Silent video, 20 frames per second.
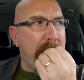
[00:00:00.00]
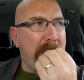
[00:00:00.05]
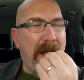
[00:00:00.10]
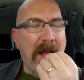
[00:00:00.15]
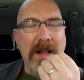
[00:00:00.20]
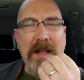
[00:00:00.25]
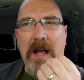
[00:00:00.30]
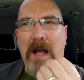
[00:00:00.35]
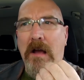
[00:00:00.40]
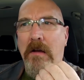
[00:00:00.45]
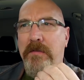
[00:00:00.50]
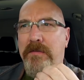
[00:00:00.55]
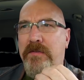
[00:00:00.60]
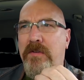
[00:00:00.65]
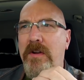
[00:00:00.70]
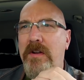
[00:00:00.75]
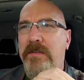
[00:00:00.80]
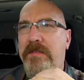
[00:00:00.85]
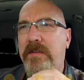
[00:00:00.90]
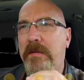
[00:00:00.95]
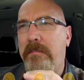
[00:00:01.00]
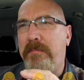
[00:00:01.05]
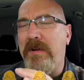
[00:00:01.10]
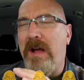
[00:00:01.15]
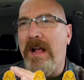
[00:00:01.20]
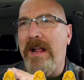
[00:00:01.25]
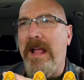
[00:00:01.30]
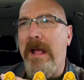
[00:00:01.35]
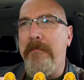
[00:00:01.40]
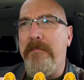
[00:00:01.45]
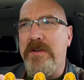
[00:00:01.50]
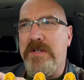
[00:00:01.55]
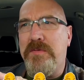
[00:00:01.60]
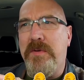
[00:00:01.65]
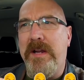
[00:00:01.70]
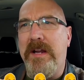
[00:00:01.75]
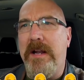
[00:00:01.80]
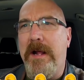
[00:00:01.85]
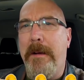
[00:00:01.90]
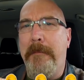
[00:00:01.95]
I, I was going to say, again,
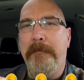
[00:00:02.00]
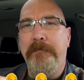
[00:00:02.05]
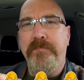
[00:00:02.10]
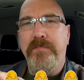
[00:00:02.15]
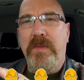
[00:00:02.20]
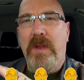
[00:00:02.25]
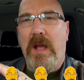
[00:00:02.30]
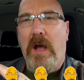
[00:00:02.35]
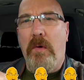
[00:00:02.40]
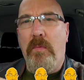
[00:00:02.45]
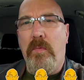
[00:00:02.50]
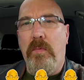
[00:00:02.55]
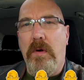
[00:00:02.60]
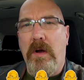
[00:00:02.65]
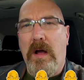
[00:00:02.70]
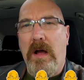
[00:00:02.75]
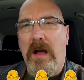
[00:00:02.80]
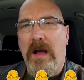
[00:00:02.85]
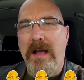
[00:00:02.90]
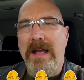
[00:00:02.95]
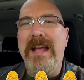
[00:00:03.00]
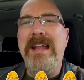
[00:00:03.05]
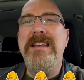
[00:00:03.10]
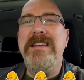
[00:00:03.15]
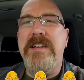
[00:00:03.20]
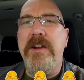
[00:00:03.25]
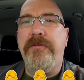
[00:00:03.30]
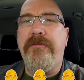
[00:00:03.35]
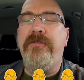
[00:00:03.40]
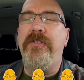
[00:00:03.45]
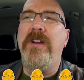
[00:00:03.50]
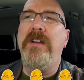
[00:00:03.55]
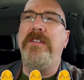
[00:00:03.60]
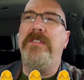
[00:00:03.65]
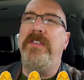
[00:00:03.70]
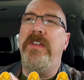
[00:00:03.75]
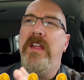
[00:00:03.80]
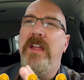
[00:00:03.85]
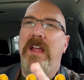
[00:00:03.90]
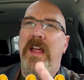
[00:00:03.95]
between a, a uh,
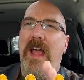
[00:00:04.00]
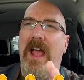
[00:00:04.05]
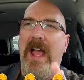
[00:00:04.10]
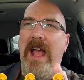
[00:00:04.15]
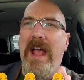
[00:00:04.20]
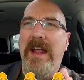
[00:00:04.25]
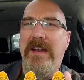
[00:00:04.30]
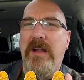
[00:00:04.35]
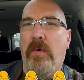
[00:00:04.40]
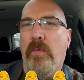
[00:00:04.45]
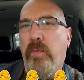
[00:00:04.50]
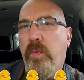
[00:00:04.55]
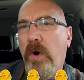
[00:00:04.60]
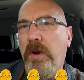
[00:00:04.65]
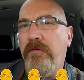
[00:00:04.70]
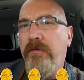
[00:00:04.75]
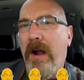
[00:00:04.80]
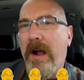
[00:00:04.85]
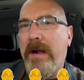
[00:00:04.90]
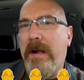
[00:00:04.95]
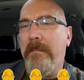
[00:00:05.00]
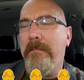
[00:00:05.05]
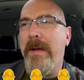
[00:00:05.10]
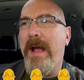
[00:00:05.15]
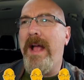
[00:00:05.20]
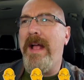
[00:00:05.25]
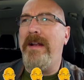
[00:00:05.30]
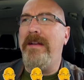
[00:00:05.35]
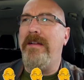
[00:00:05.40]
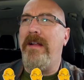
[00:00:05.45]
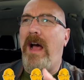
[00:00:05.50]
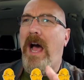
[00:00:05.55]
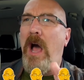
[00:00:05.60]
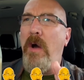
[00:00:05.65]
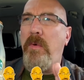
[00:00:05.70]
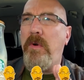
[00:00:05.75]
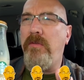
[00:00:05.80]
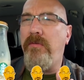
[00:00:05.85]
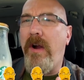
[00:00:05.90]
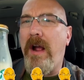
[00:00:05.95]
indifferent and a would recommend.
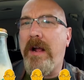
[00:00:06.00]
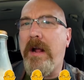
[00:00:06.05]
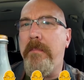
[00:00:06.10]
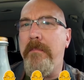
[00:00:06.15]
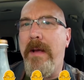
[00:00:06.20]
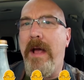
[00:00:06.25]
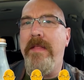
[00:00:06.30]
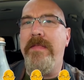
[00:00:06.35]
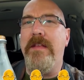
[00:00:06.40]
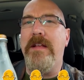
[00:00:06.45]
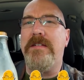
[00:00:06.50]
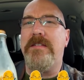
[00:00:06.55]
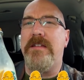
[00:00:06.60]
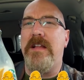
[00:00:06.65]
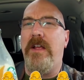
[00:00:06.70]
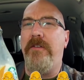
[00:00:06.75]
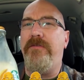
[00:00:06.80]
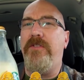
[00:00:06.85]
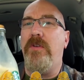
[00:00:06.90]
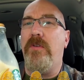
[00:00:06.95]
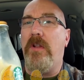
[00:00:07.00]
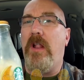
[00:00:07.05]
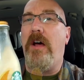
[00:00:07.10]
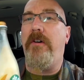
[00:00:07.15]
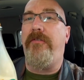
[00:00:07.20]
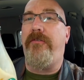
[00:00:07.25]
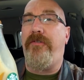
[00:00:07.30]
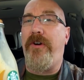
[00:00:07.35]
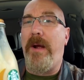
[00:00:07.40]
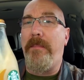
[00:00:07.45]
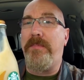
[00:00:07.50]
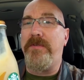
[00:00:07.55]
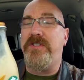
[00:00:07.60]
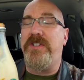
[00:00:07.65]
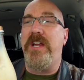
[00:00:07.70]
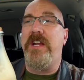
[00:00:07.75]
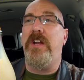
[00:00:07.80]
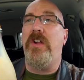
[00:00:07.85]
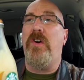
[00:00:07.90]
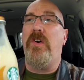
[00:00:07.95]
I would recommend this if you love
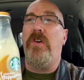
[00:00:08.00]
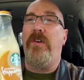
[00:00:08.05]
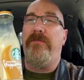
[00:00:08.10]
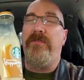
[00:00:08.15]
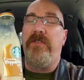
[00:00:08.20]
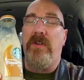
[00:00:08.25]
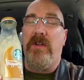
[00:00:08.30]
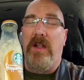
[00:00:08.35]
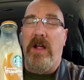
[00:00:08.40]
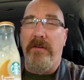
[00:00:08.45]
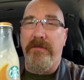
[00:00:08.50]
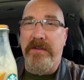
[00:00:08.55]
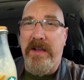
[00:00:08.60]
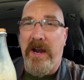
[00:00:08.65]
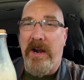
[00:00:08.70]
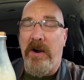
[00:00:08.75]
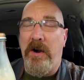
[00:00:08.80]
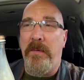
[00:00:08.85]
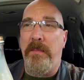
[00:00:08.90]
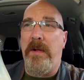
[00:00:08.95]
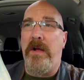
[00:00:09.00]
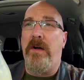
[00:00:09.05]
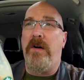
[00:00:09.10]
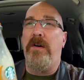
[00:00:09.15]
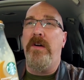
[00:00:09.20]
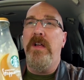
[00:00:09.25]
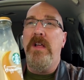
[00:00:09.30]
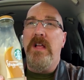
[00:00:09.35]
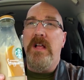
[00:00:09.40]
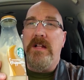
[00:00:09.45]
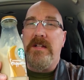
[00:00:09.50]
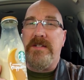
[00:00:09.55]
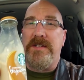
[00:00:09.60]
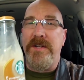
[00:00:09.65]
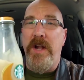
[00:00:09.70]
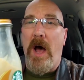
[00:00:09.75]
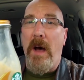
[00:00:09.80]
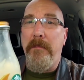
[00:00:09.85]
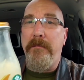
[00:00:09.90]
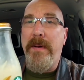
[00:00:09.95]
Frappuccino, if you love caramel. It's
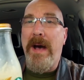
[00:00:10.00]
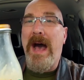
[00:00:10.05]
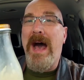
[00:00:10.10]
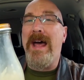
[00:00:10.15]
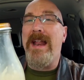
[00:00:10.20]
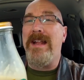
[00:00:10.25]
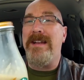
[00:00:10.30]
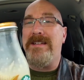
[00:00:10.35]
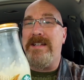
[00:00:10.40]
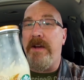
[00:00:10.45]
not bad. It